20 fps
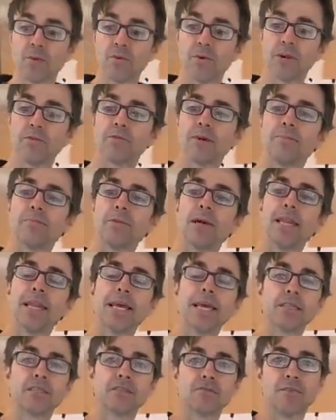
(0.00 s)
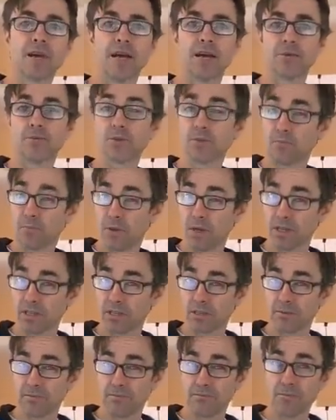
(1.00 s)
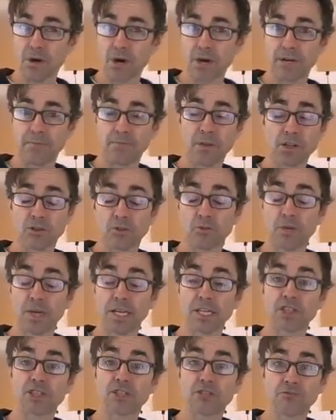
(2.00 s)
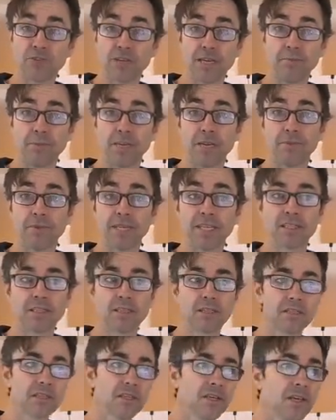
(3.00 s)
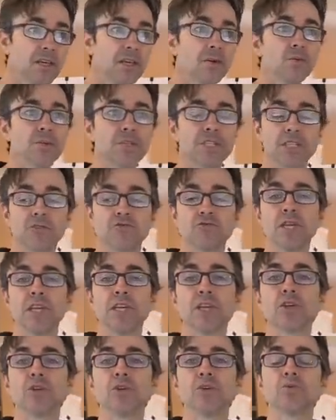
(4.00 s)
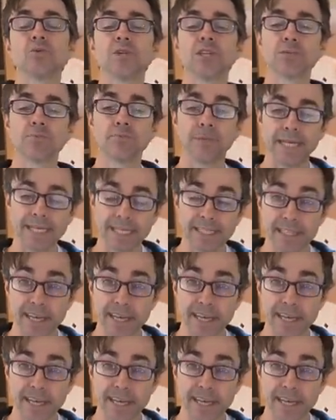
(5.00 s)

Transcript: when I ran my laser around, it was plus or minus 3 millimeters, which is really good, which means